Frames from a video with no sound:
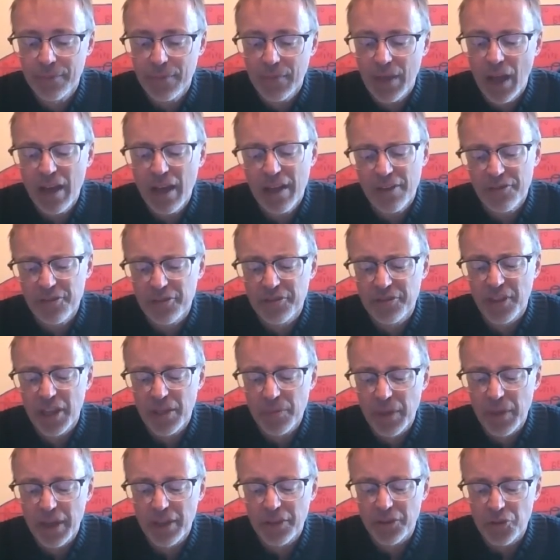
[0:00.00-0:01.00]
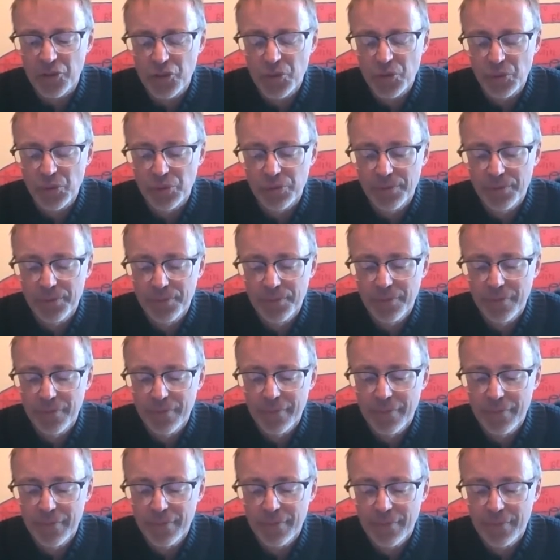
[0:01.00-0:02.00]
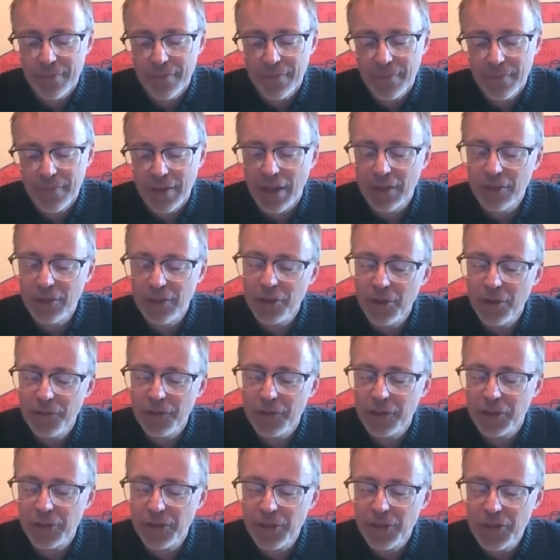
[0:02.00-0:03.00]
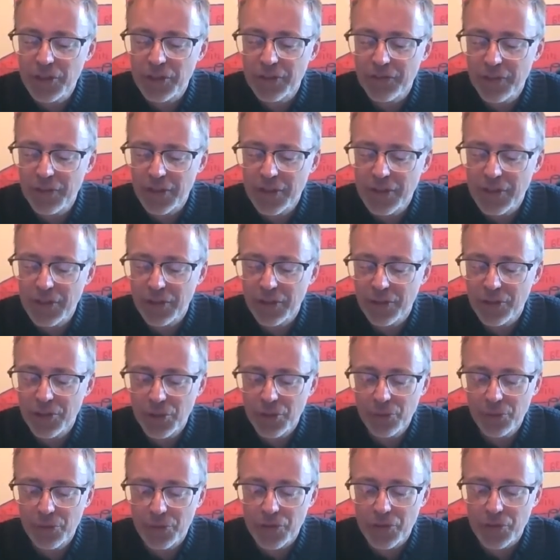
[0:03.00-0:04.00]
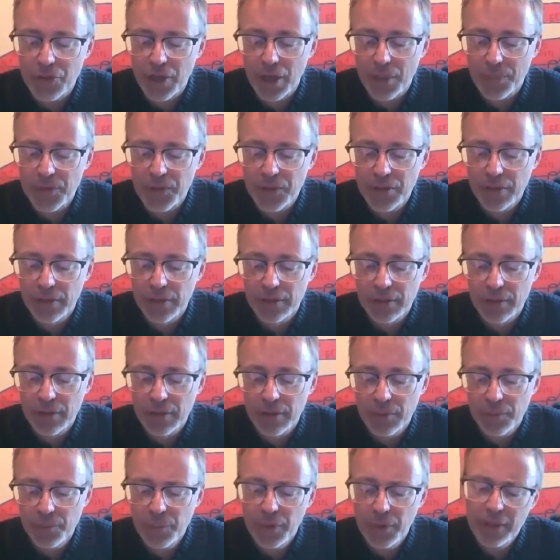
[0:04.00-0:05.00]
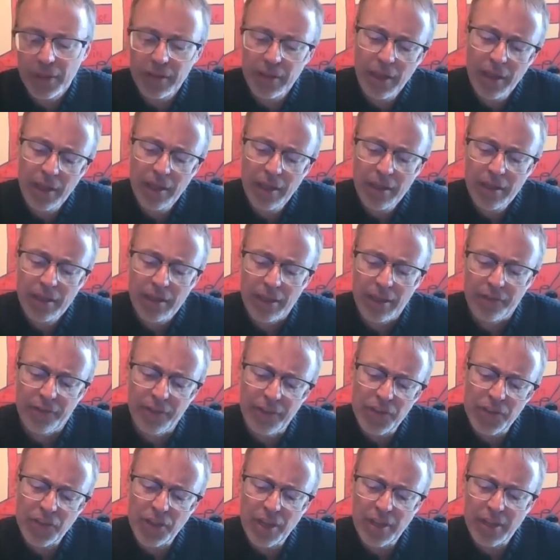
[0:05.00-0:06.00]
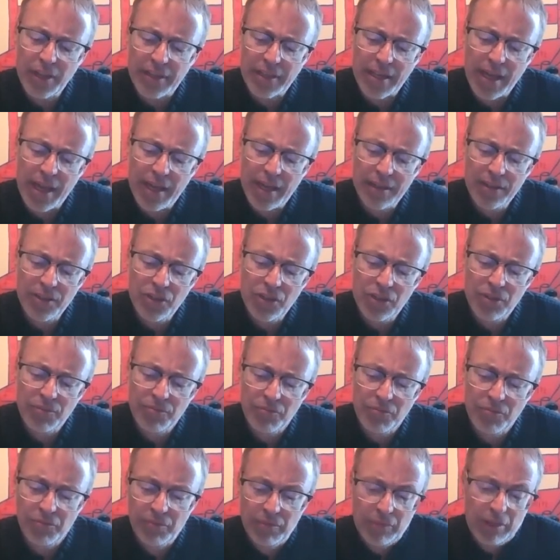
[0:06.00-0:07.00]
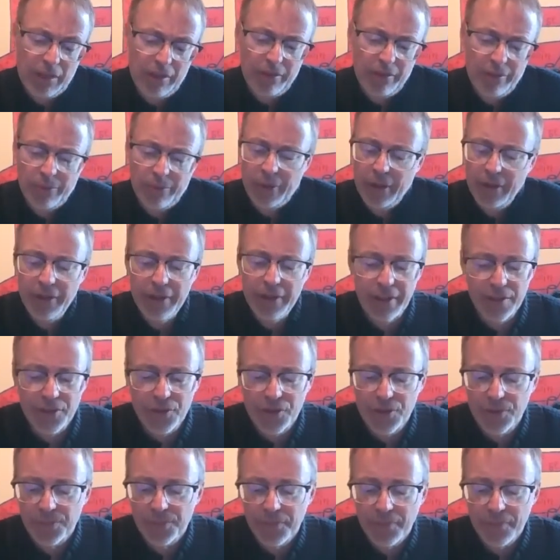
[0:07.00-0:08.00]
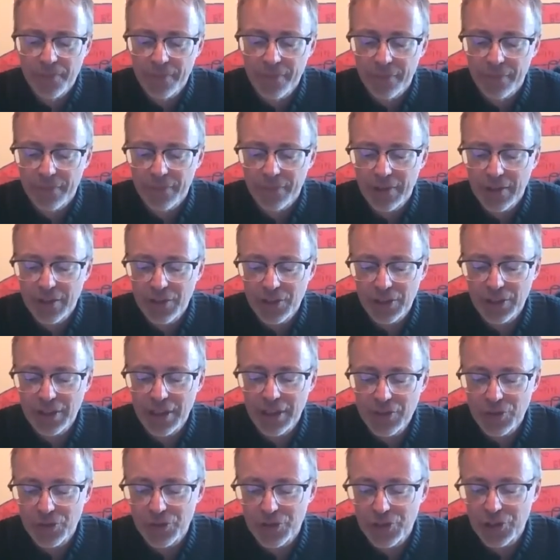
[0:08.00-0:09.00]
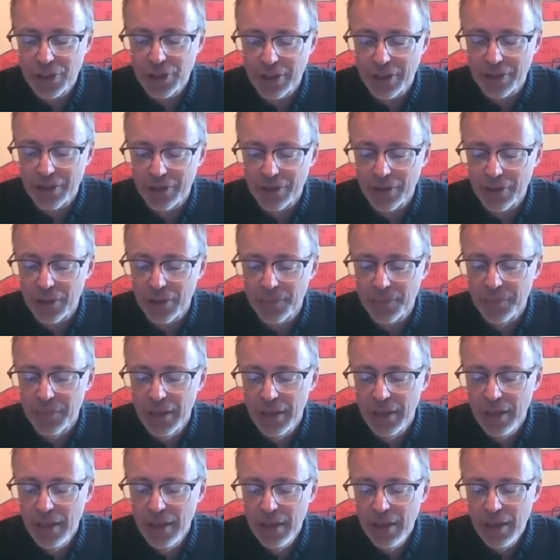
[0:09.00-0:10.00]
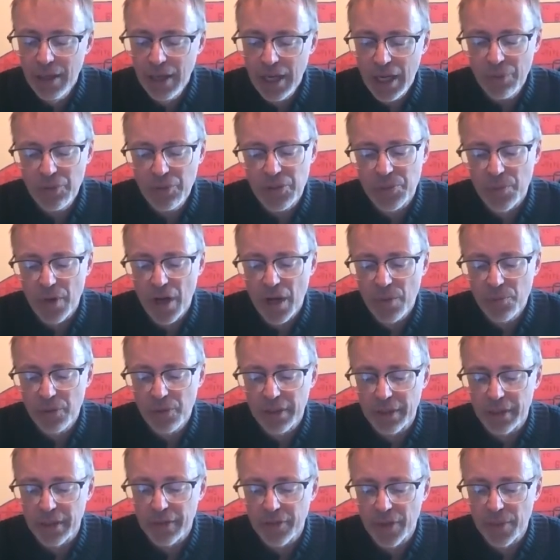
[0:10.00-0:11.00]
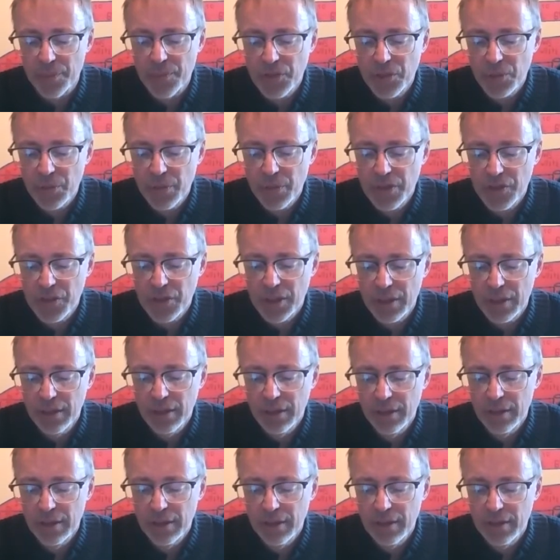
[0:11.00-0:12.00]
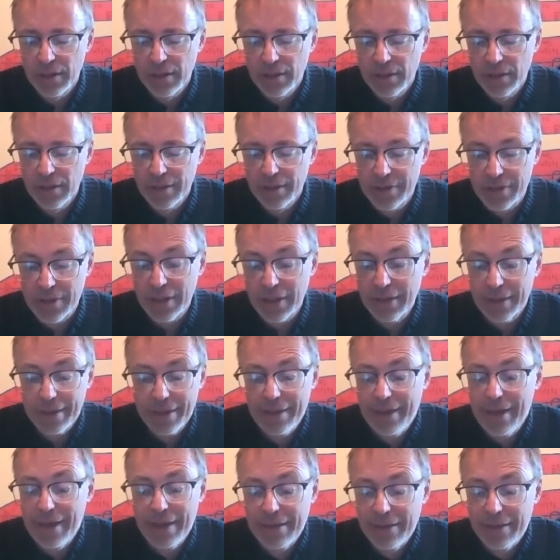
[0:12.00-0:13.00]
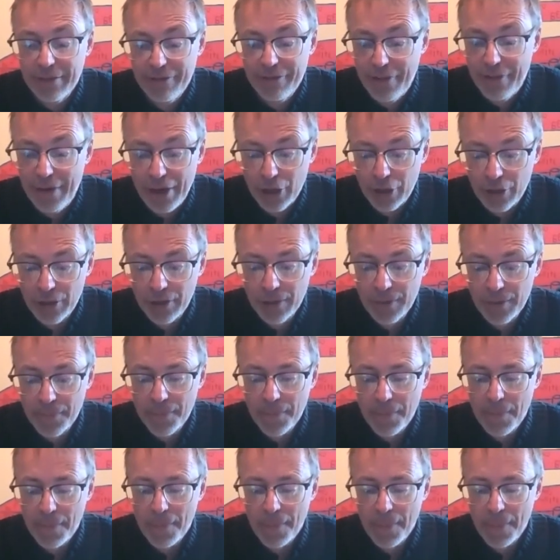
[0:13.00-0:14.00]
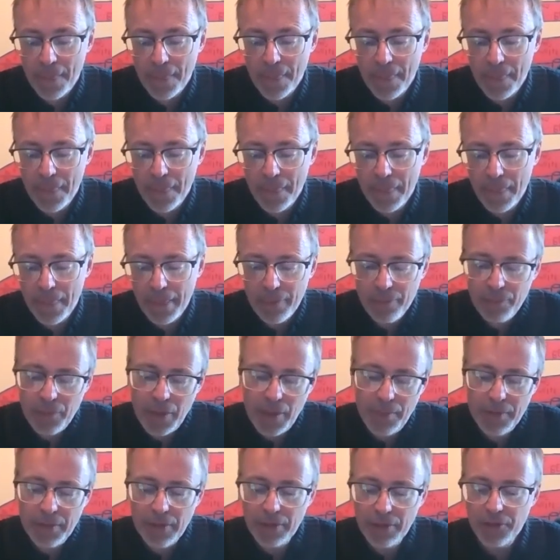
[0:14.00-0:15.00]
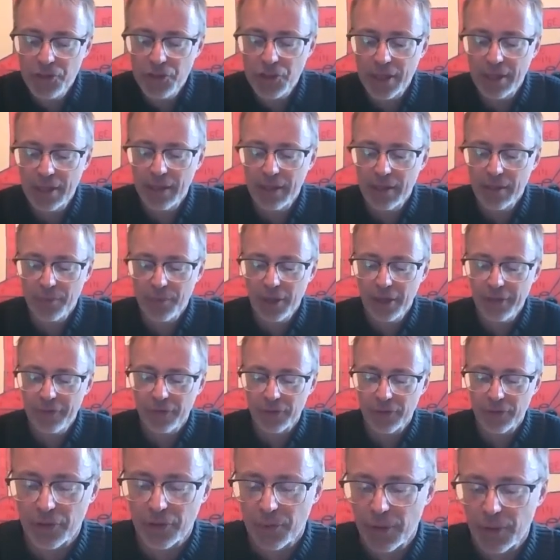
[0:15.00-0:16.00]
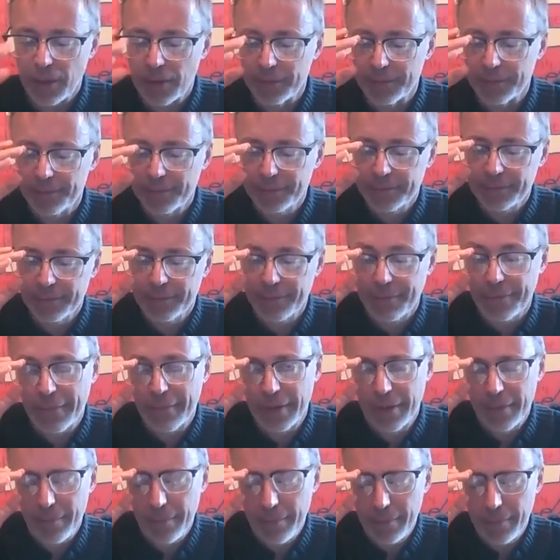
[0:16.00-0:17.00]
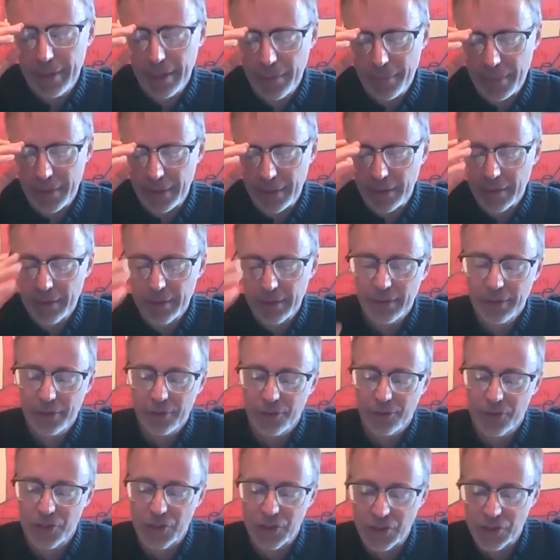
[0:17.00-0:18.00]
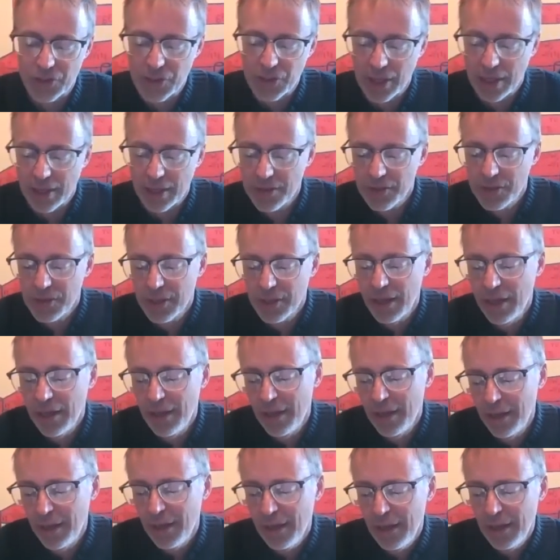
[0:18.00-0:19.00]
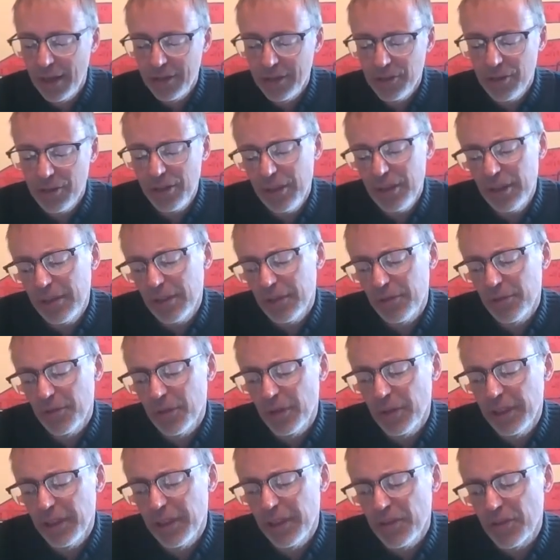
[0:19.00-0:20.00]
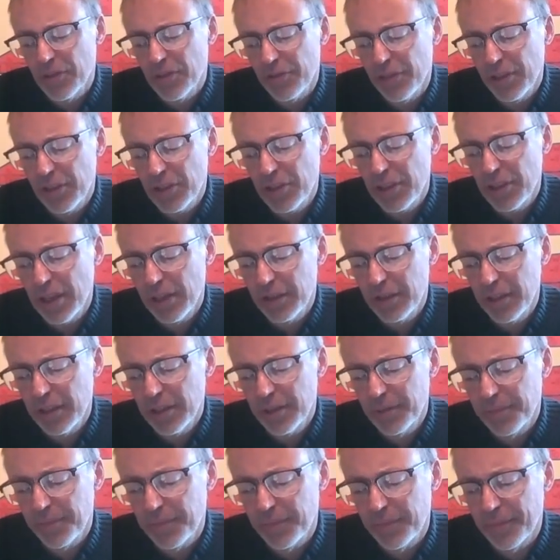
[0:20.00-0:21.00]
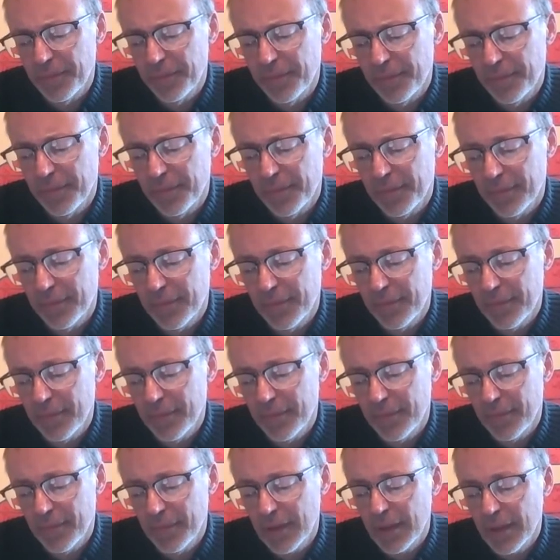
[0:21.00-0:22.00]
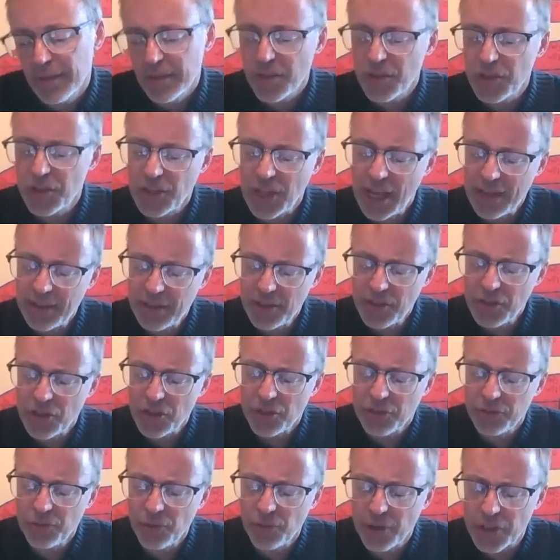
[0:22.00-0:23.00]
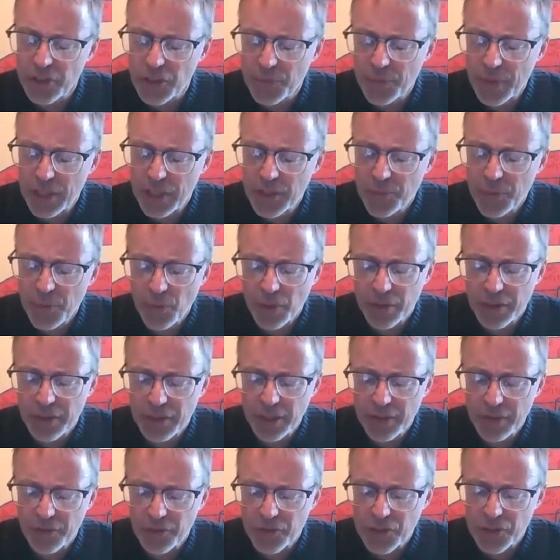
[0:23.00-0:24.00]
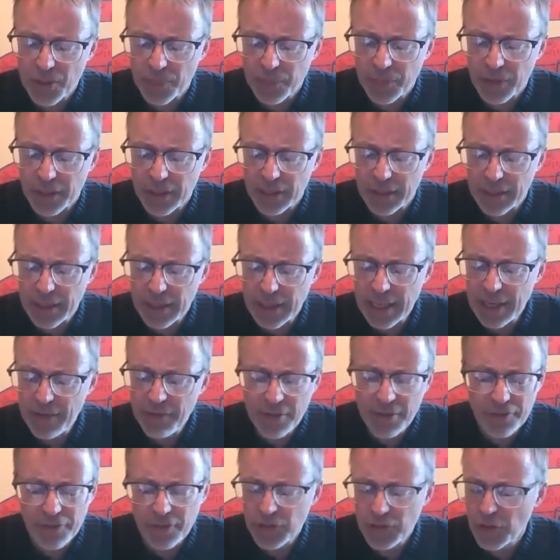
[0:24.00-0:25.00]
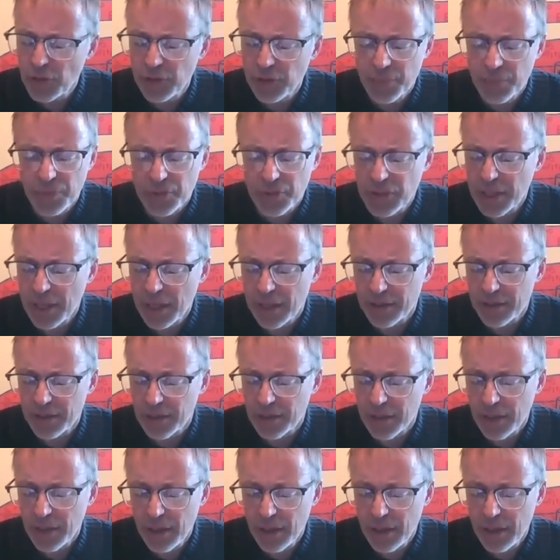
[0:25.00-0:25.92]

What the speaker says: I have to find my other suit. I look over to Christie fixing her shoulder straps. But if it's not at Dad's, I don't know where it is. She lays her chin on her arm. I wish Mom wouldn't give up so easy. It's not like he had an affair. Maybe they're just taking a break for a while. Maybe, Christy sighs. Do you think there really is a fish down there? The sadness in her voice makes me want to give her something, even if it's only pretend.